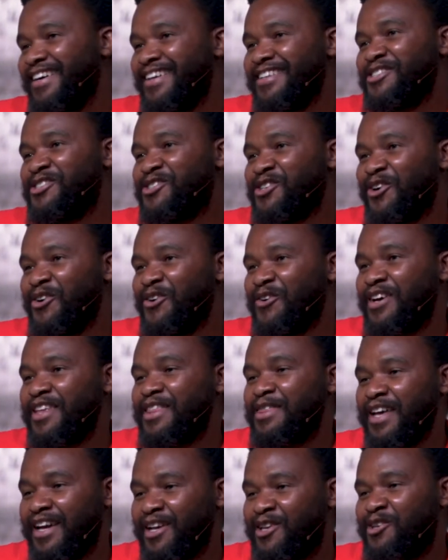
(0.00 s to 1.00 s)
So
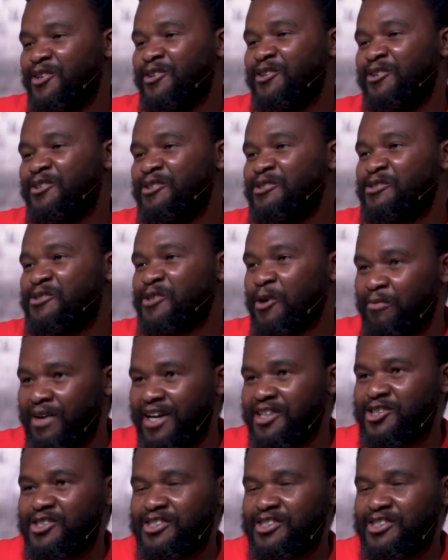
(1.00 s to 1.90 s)
thank you so much.